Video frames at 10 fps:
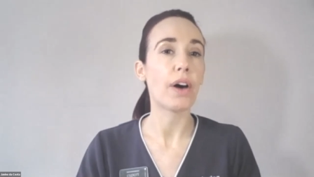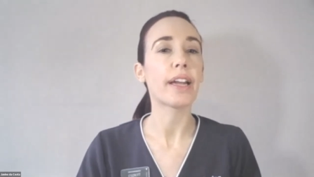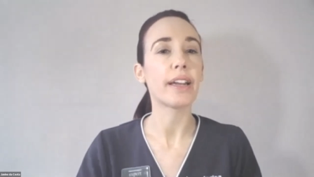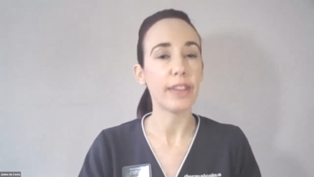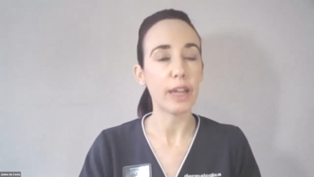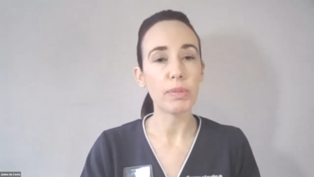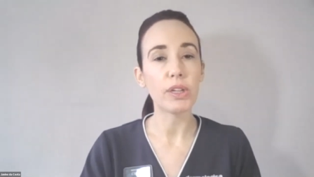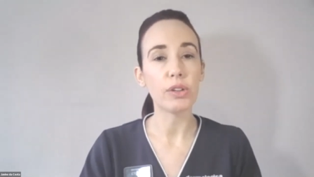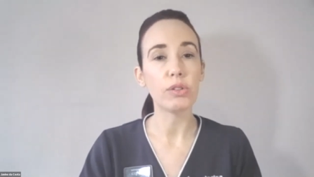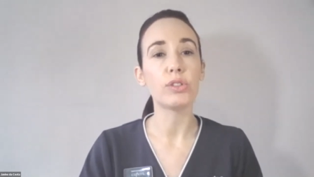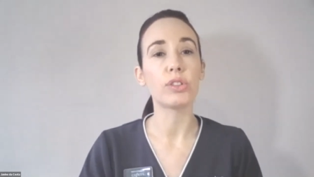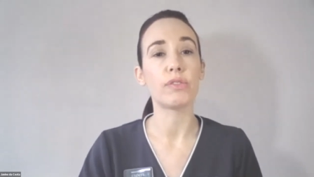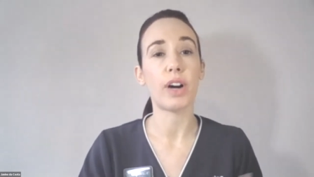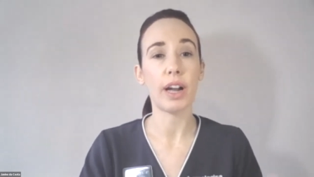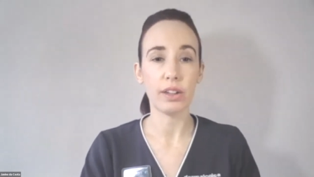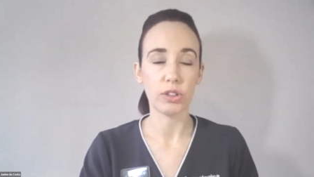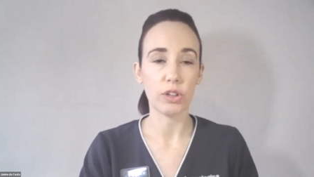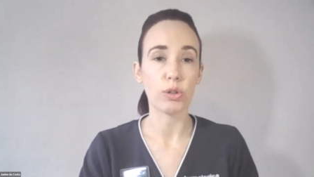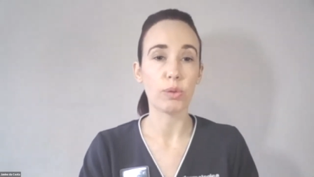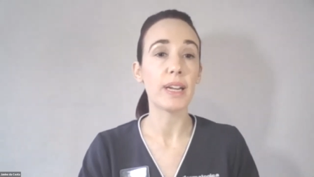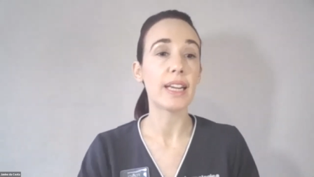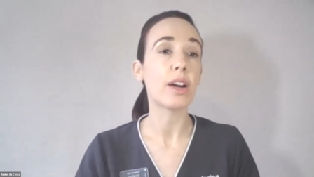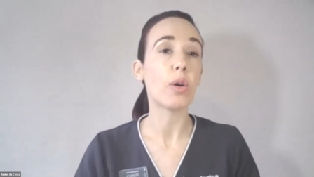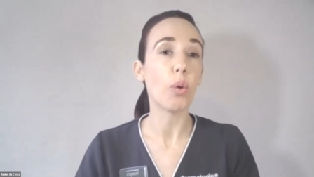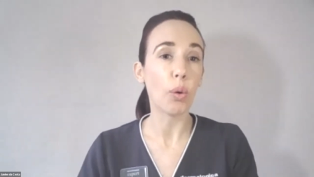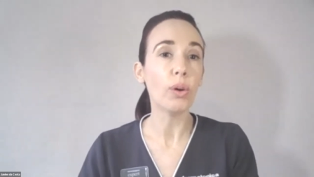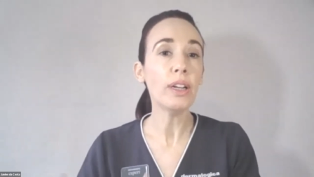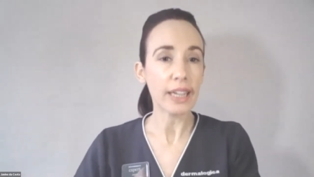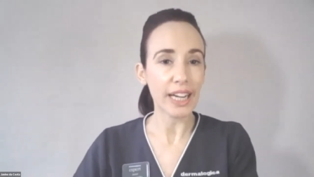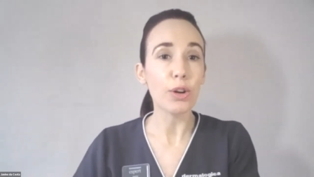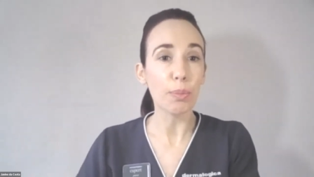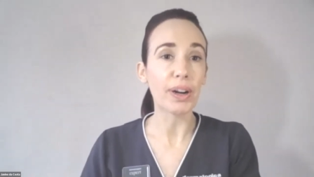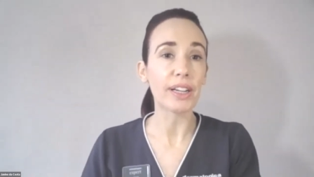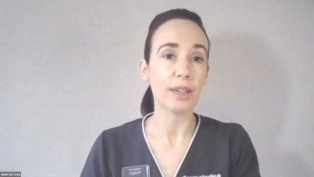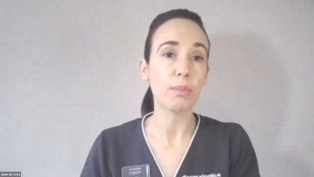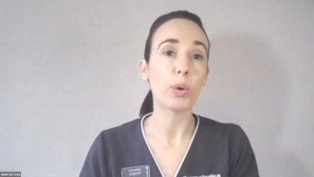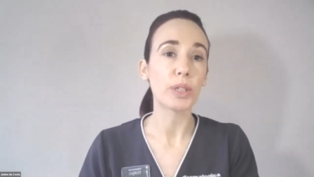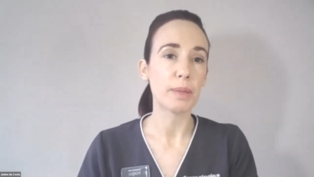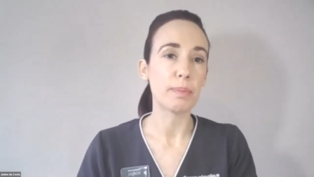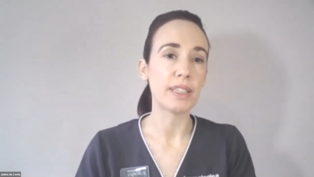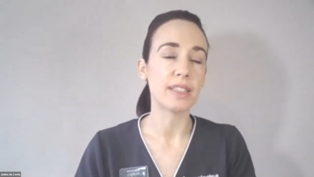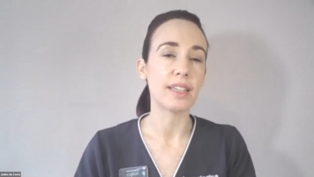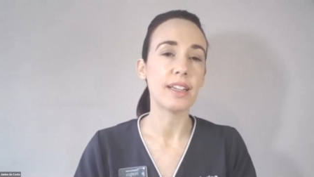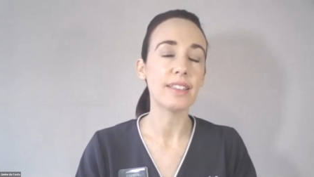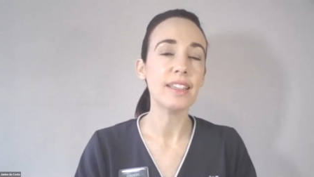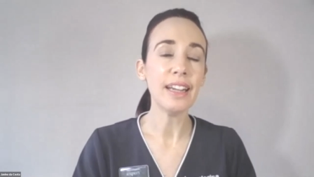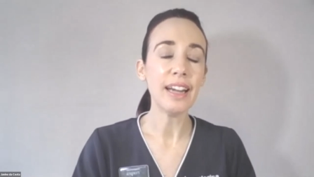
They can then be used via social media or in your bricks and mortar business.